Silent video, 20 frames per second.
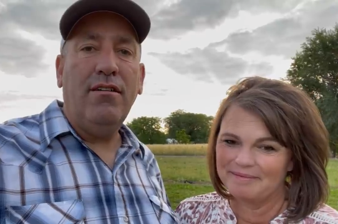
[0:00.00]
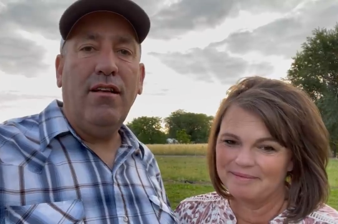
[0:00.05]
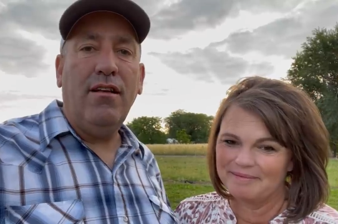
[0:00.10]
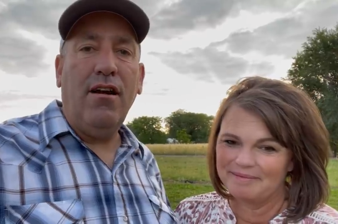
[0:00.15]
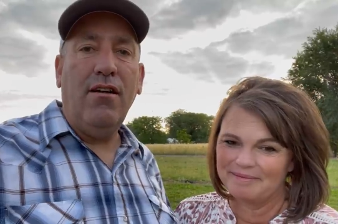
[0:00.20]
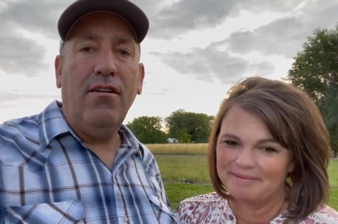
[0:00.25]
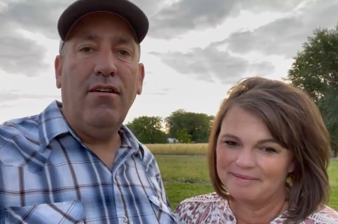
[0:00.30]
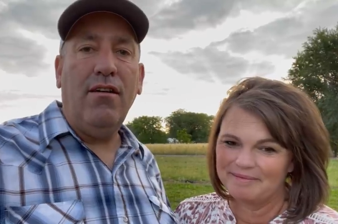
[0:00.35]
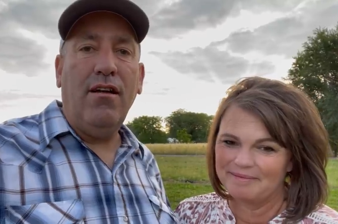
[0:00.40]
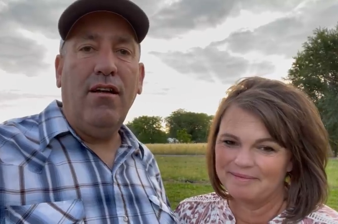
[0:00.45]

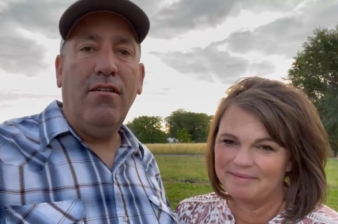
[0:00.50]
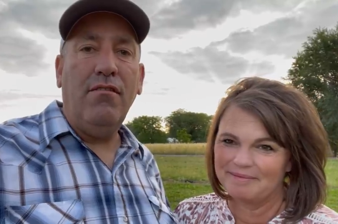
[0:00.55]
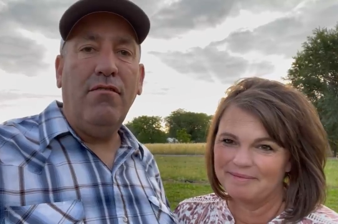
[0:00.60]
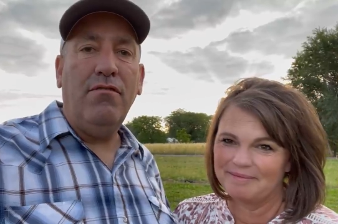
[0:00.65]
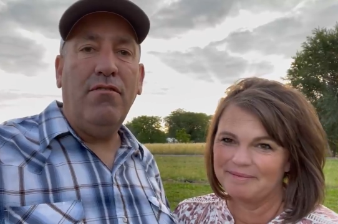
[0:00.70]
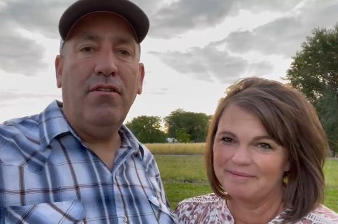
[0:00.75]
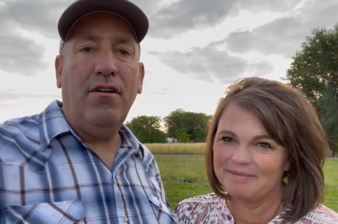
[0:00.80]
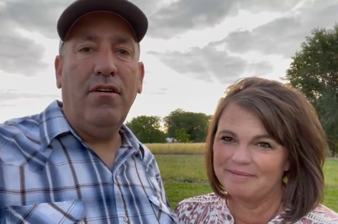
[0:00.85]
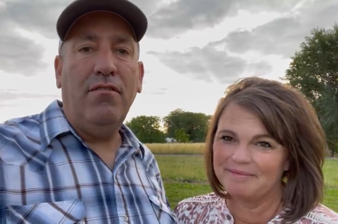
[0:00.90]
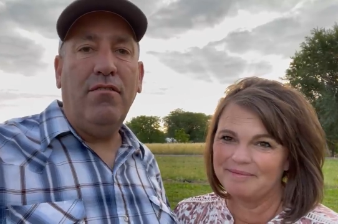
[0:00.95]
Speaker 1: our love
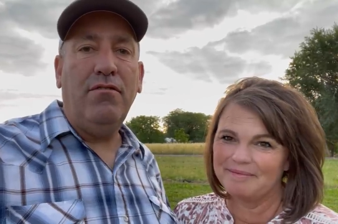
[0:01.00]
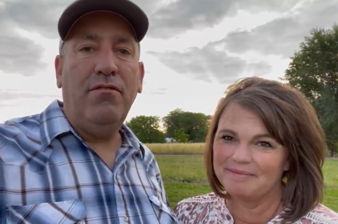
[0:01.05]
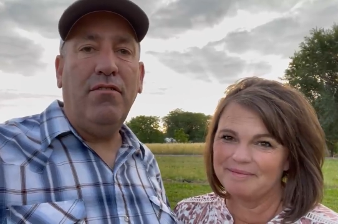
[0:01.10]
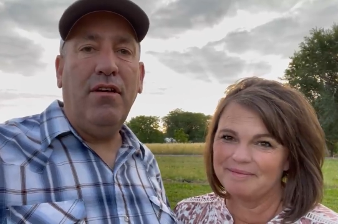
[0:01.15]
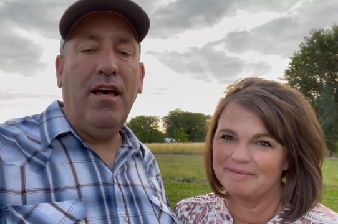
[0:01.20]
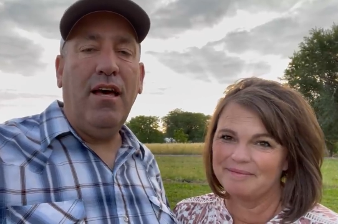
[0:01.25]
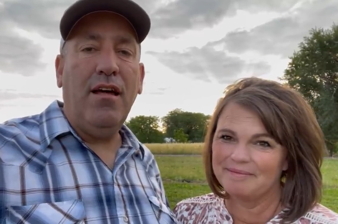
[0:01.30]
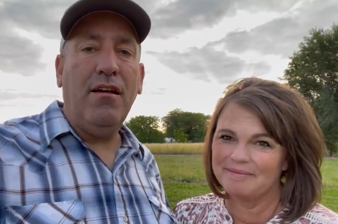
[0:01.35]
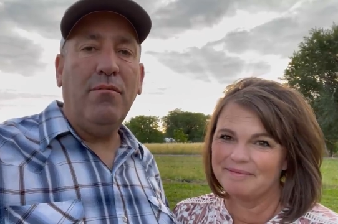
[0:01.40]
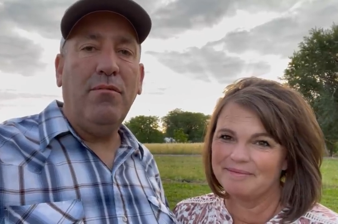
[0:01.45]
of
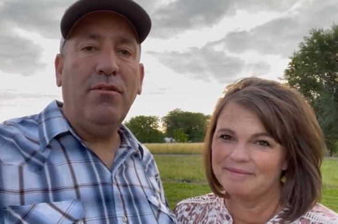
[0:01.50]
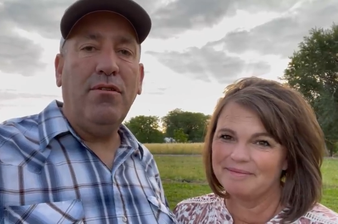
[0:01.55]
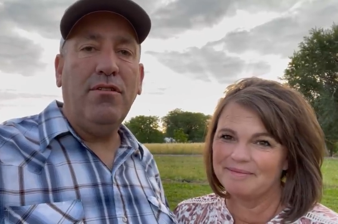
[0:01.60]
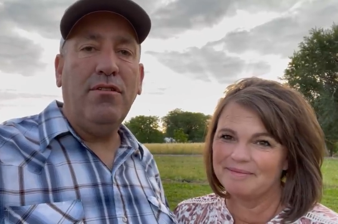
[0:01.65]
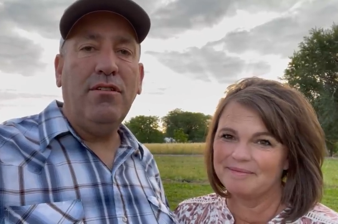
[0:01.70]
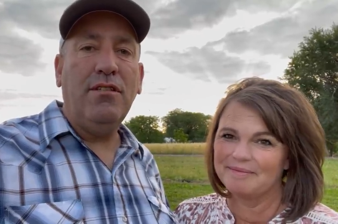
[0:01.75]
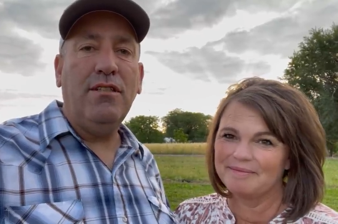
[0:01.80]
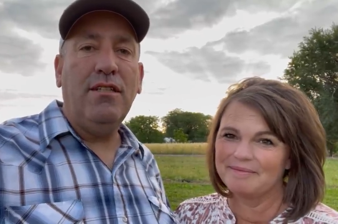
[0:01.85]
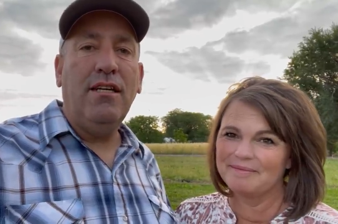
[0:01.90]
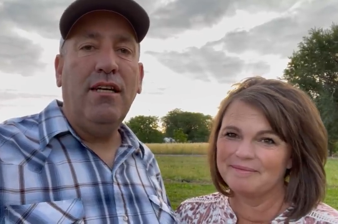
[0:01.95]

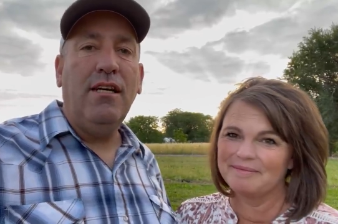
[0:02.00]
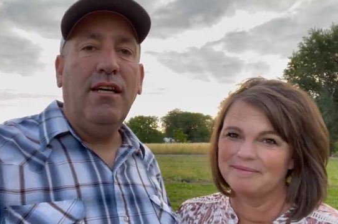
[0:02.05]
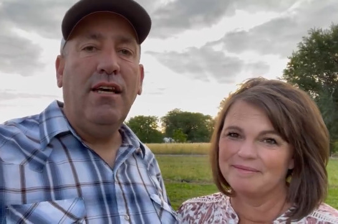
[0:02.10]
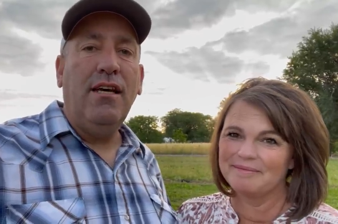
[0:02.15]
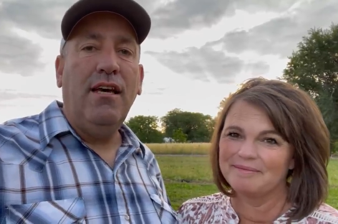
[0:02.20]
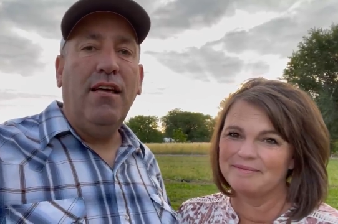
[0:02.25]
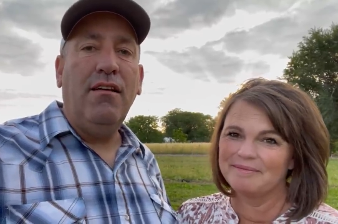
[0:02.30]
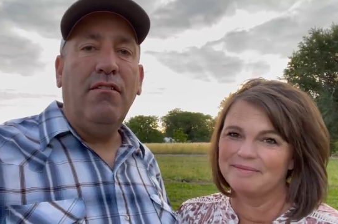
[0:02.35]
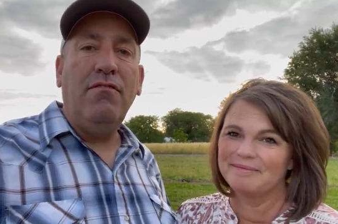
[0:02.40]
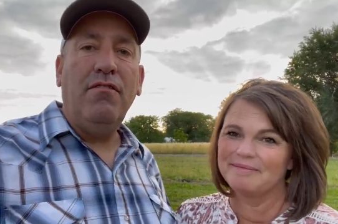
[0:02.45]
animals
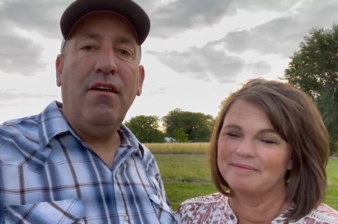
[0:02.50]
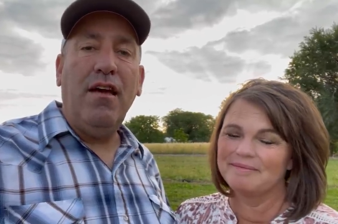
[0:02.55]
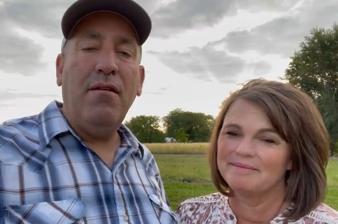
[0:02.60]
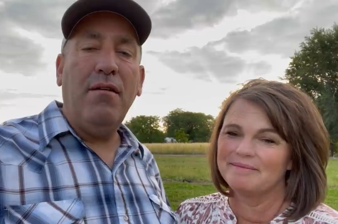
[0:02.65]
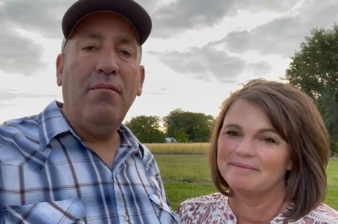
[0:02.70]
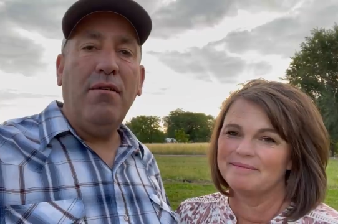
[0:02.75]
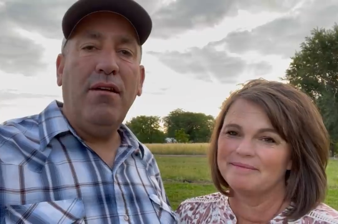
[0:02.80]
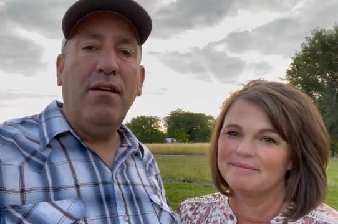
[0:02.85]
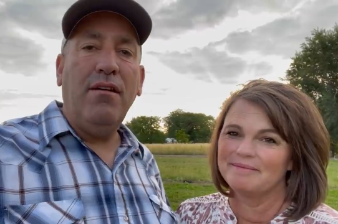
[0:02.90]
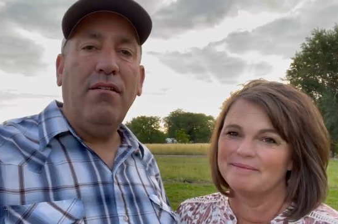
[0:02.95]
and
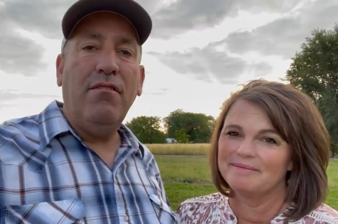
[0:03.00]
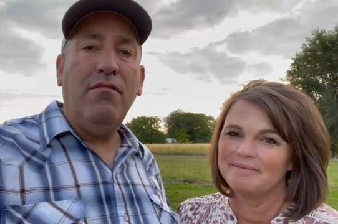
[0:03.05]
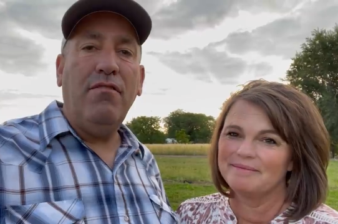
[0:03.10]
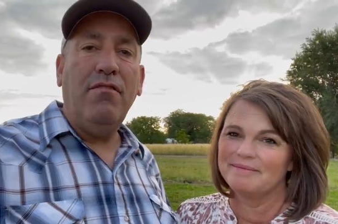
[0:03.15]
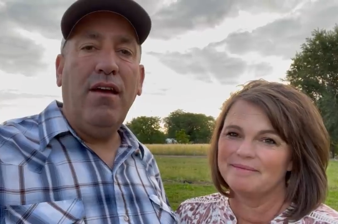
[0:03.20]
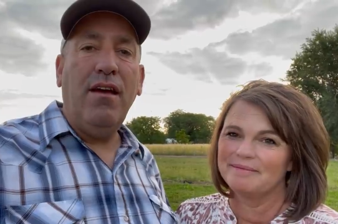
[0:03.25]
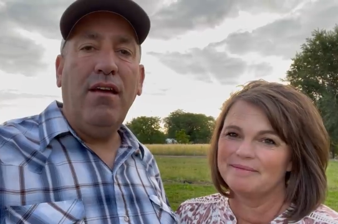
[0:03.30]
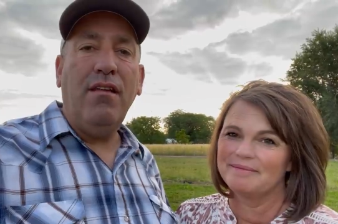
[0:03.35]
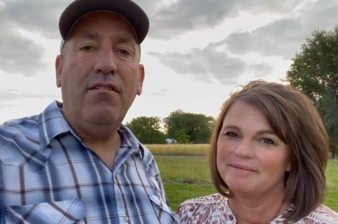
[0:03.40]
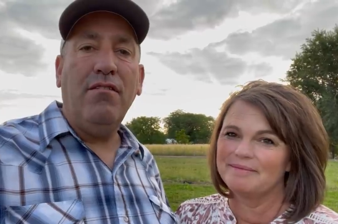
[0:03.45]
family and
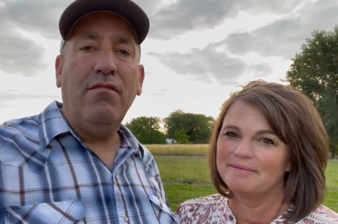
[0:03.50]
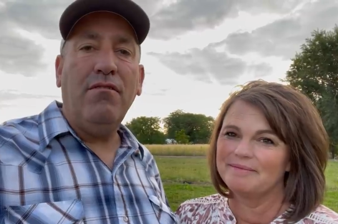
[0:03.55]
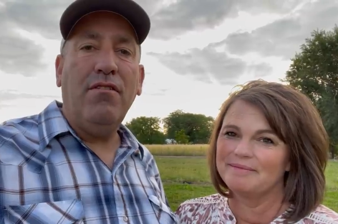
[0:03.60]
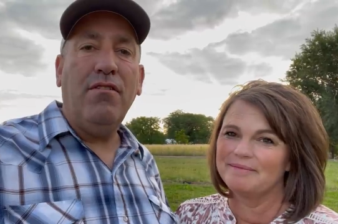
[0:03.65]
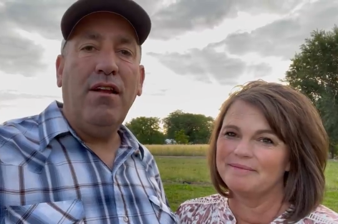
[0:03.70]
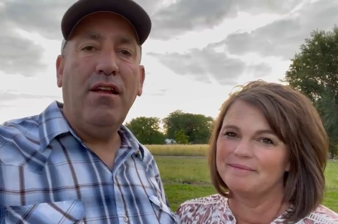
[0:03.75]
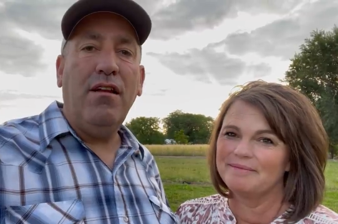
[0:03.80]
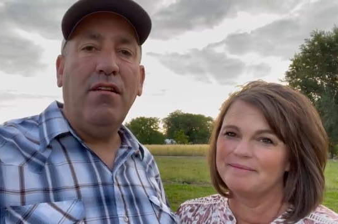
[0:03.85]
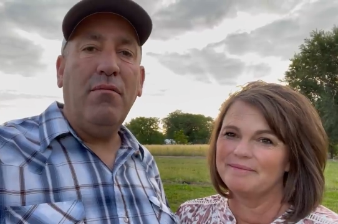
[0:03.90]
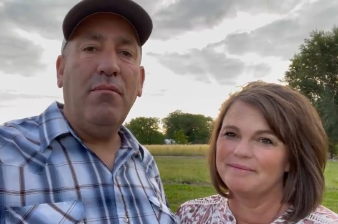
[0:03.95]
faith and
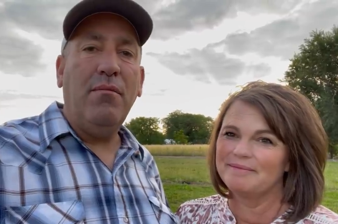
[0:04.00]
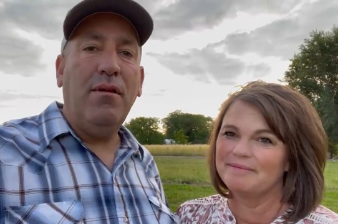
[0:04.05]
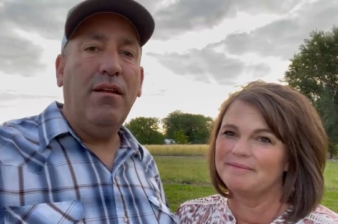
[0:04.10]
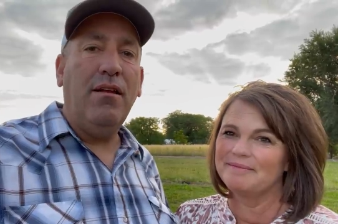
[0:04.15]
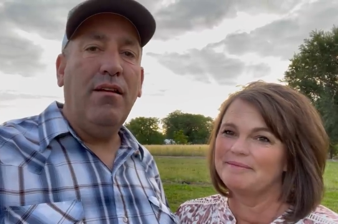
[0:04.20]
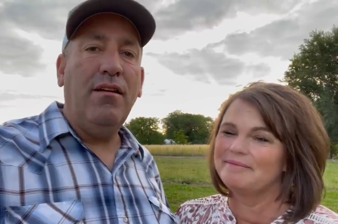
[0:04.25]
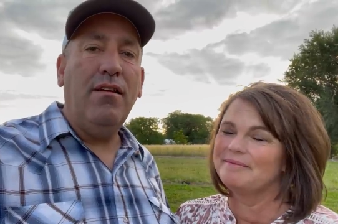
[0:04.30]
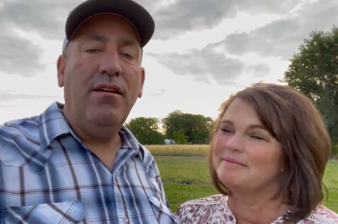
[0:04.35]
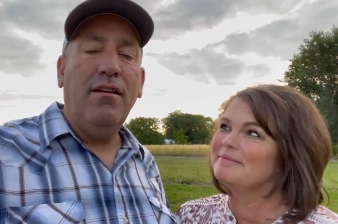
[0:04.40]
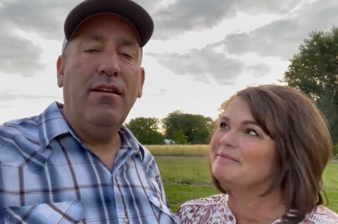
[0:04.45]
freedom and